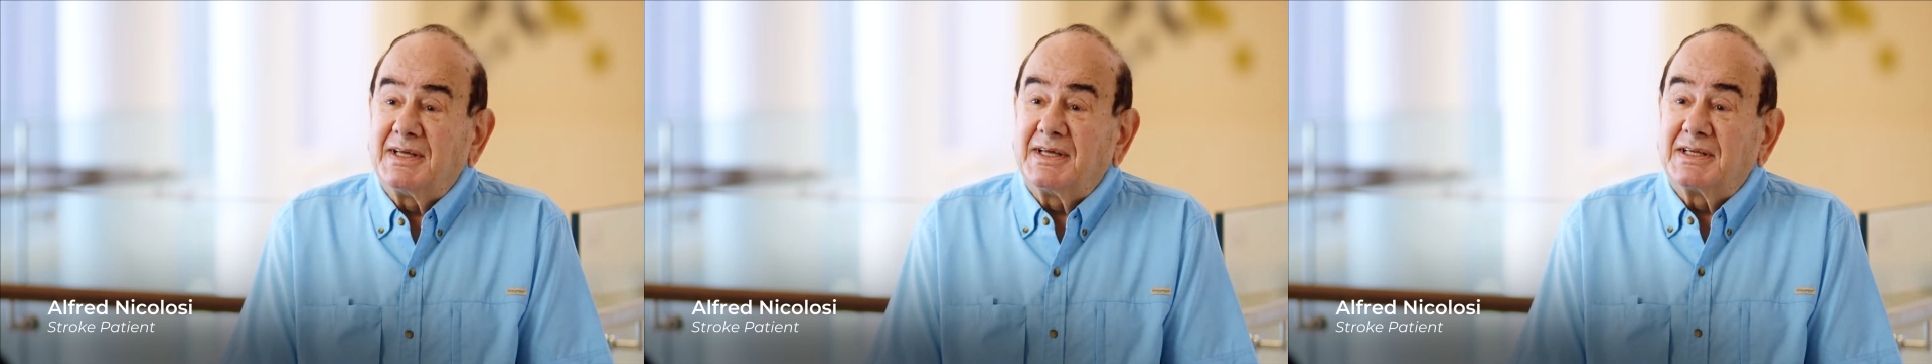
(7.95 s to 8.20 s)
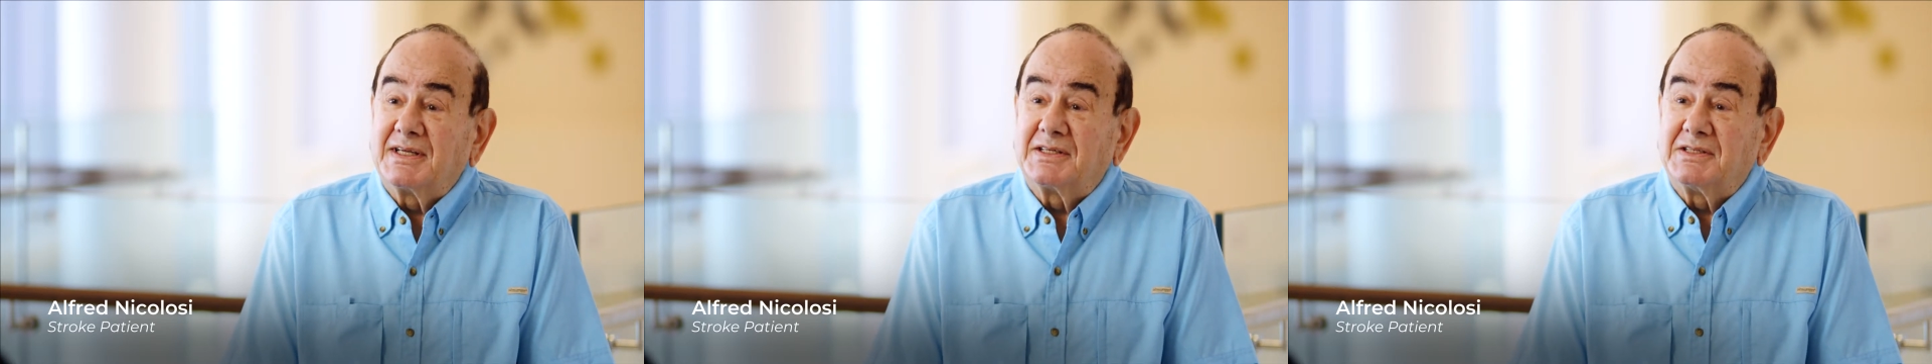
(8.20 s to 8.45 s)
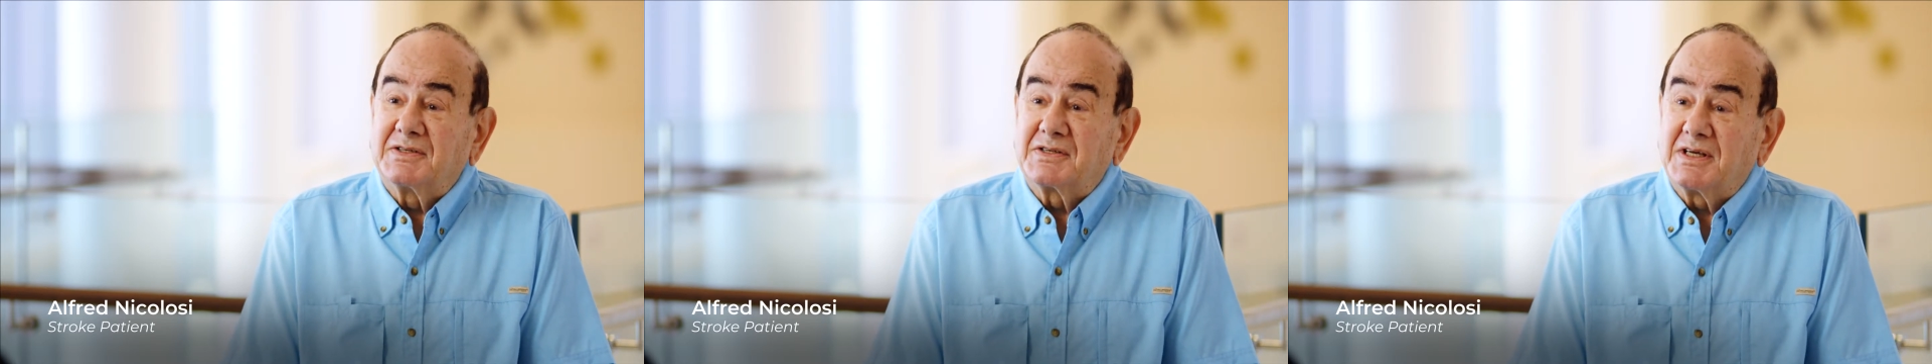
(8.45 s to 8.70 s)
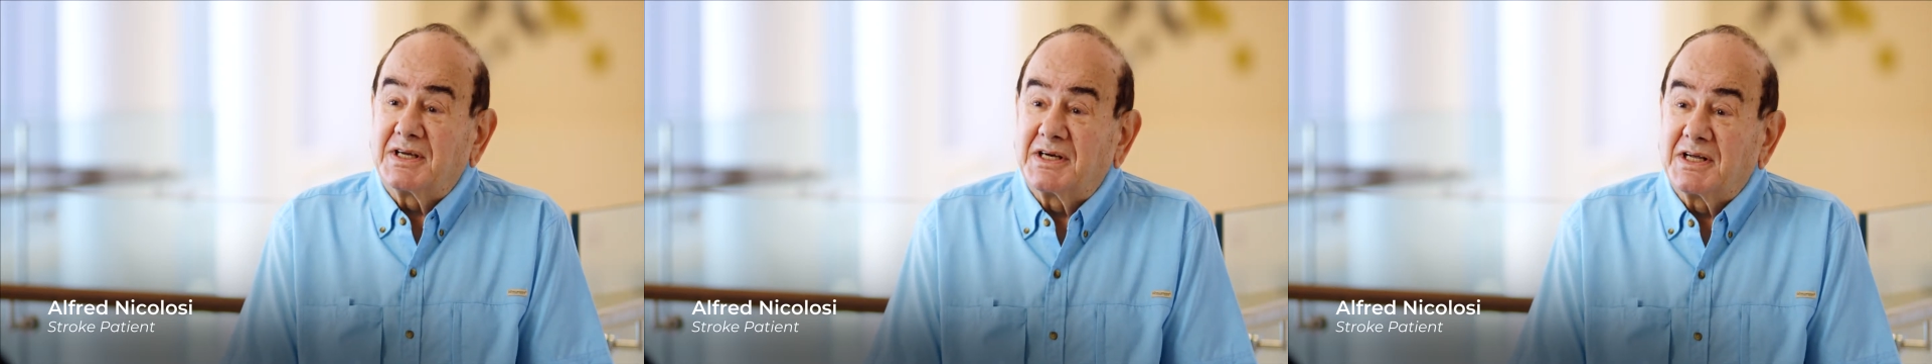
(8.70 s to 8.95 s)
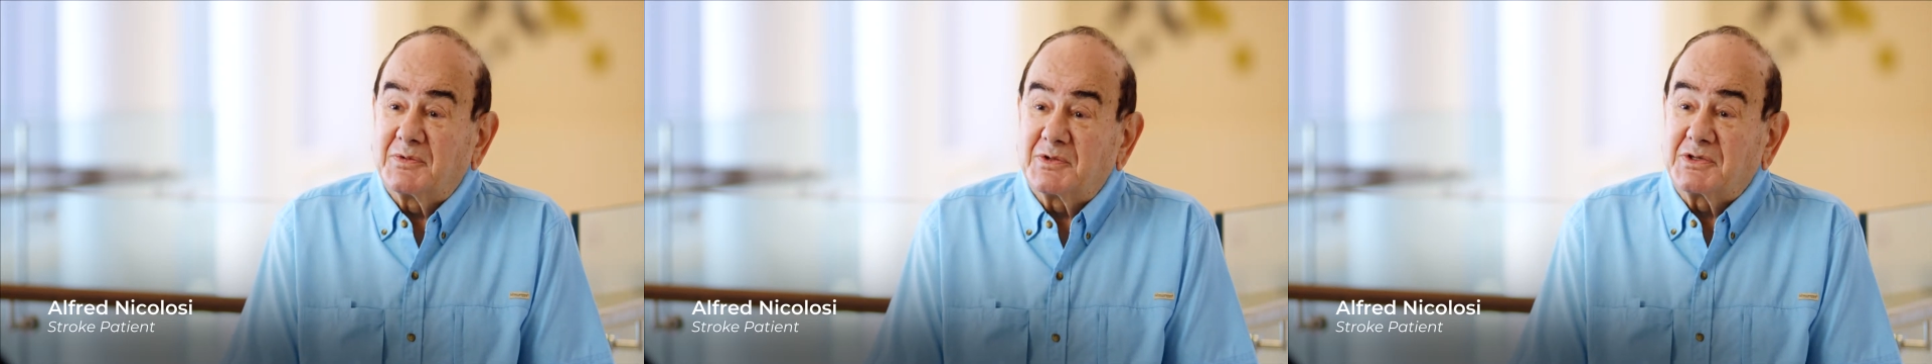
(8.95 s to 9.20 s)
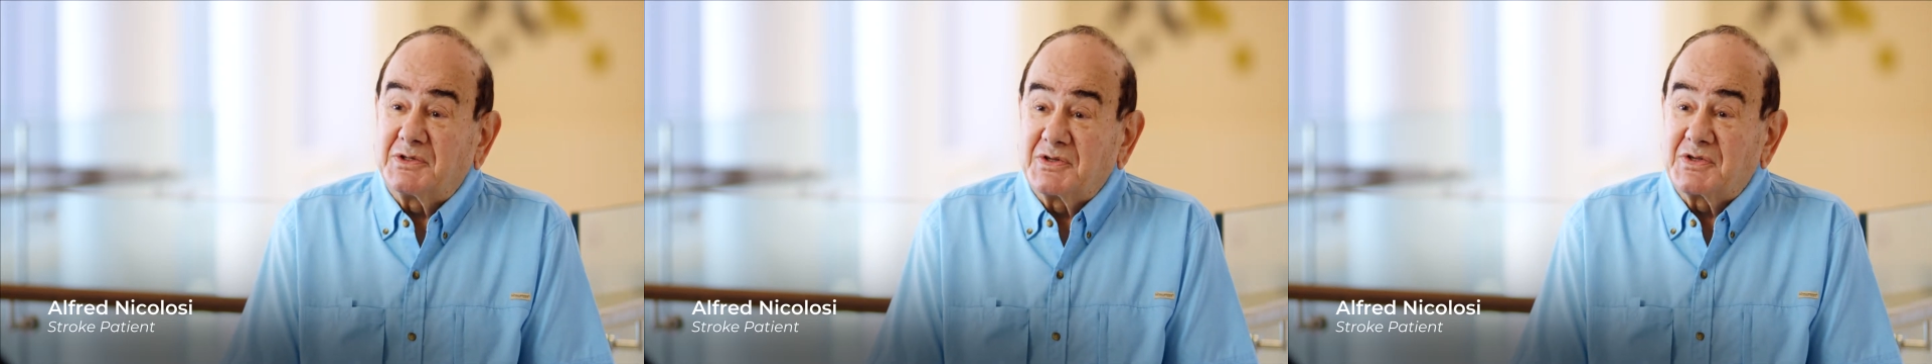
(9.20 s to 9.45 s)
and I decided I
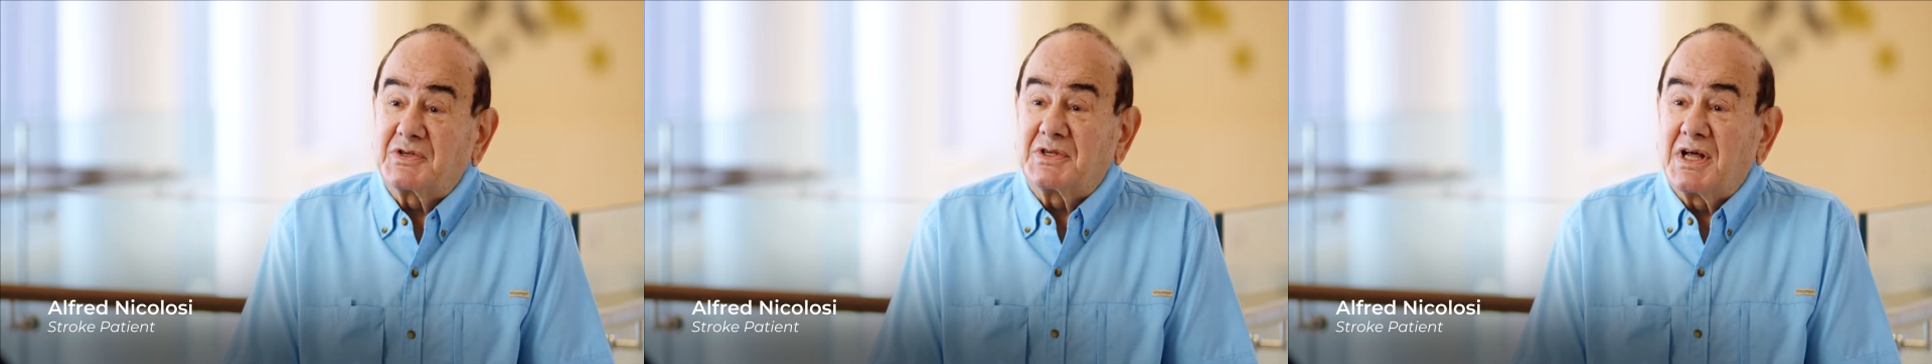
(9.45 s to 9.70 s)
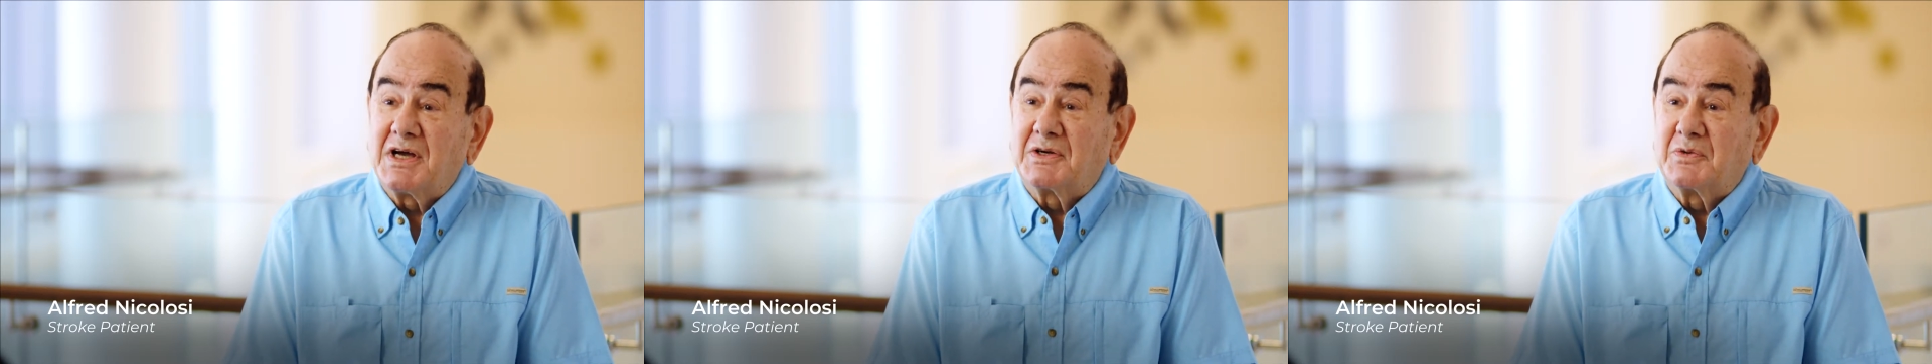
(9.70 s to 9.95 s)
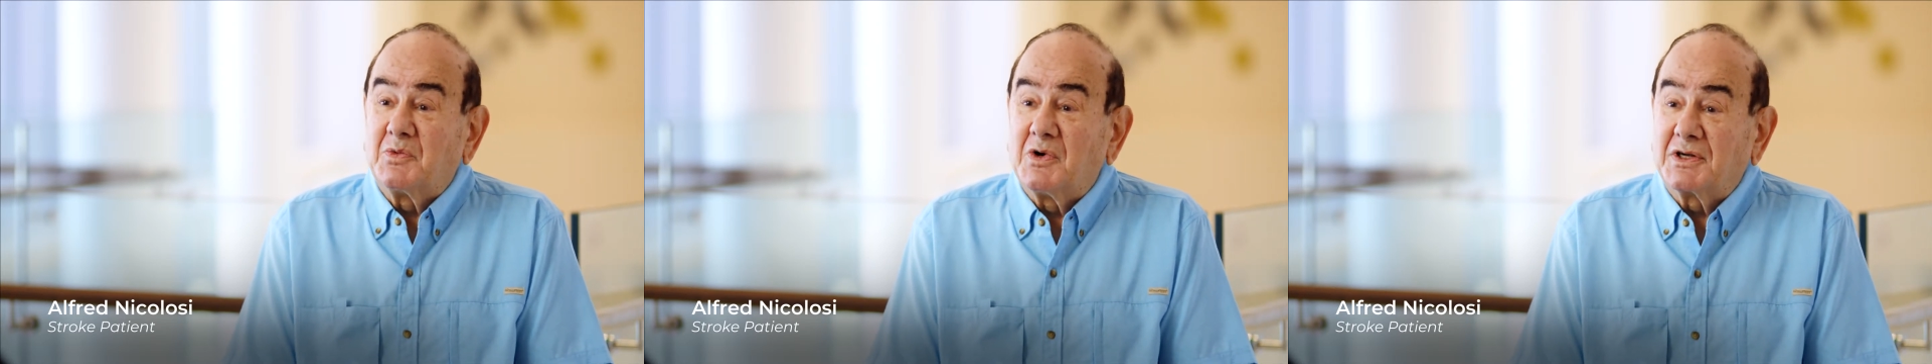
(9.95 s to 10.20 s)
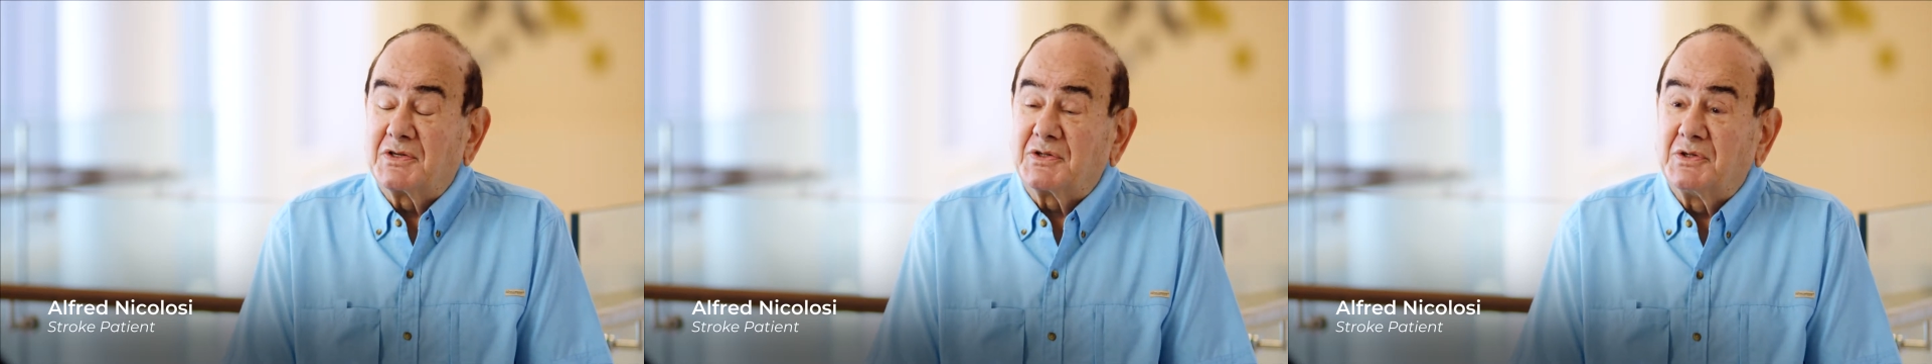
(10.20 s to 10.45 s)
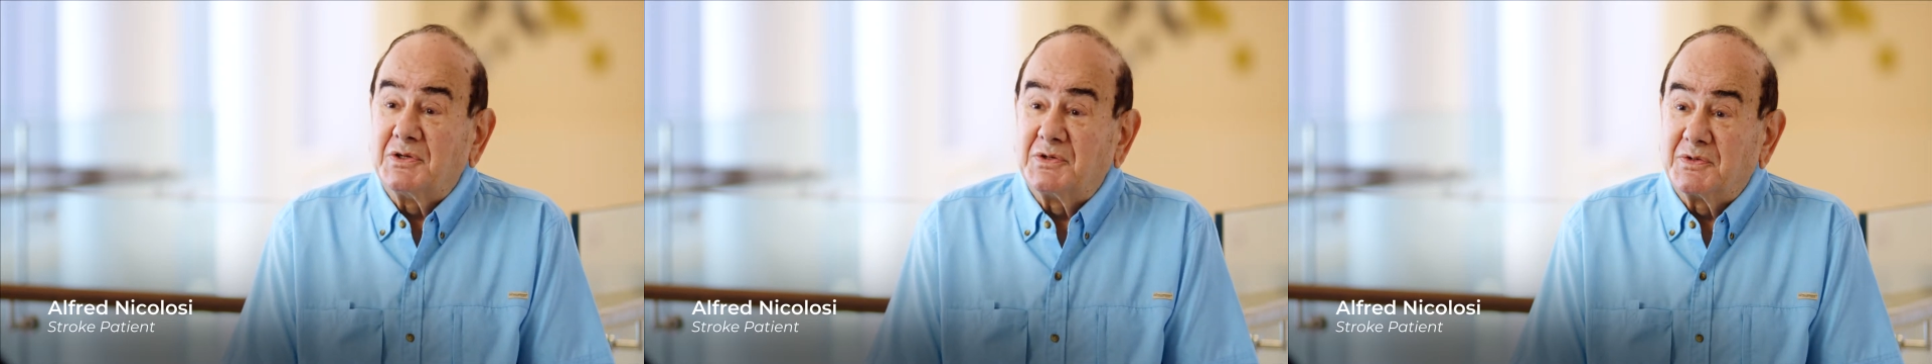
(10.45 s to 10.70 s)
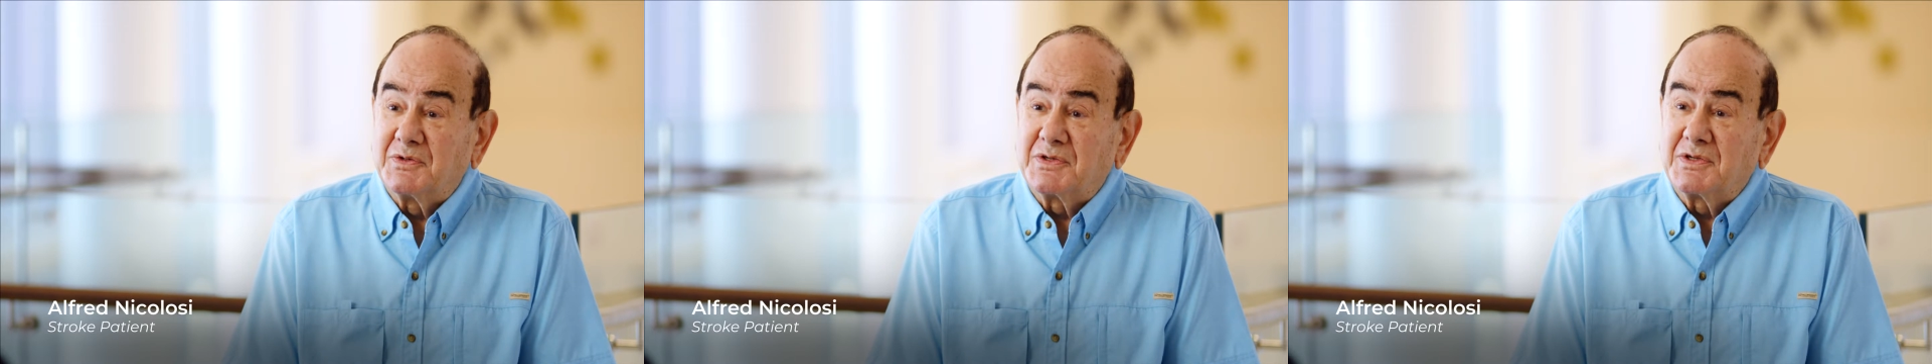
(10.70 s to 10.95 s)
was going to sit down and watch the
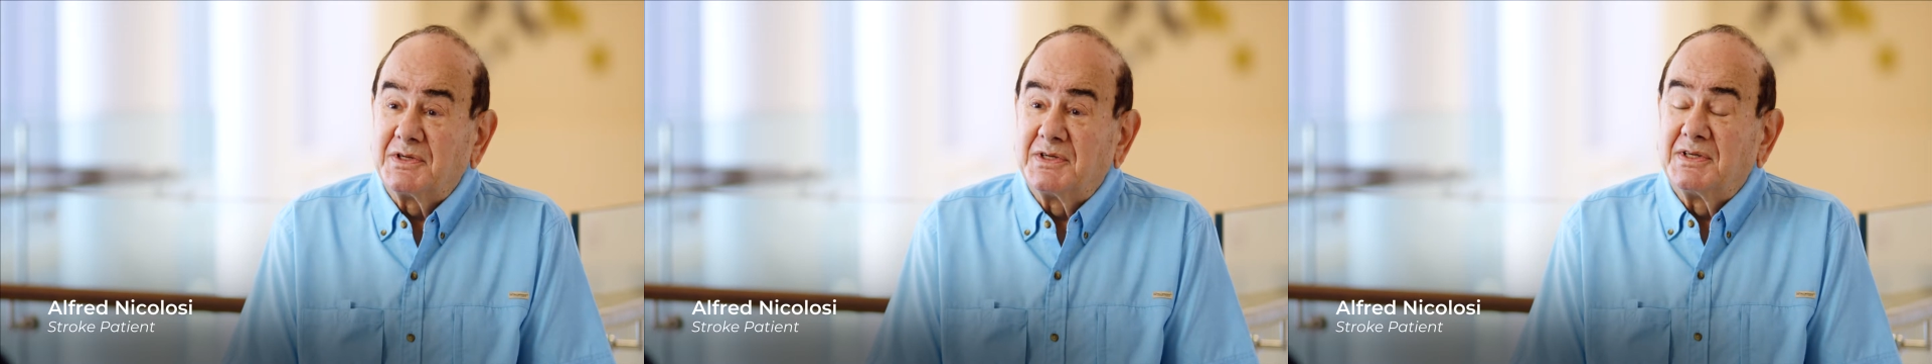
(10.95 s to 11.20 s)
news.